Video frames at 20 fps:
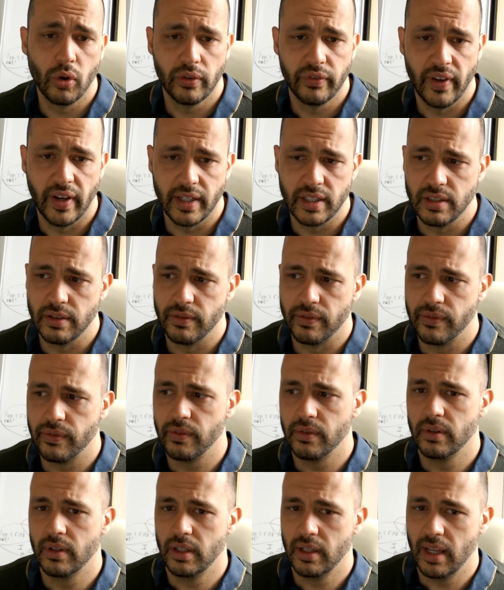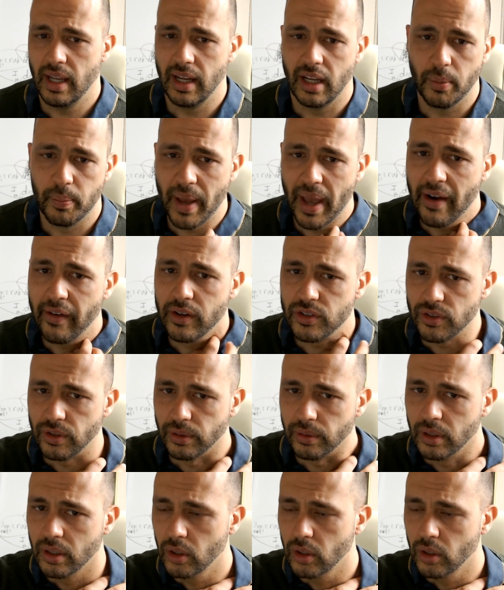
effective in comparison,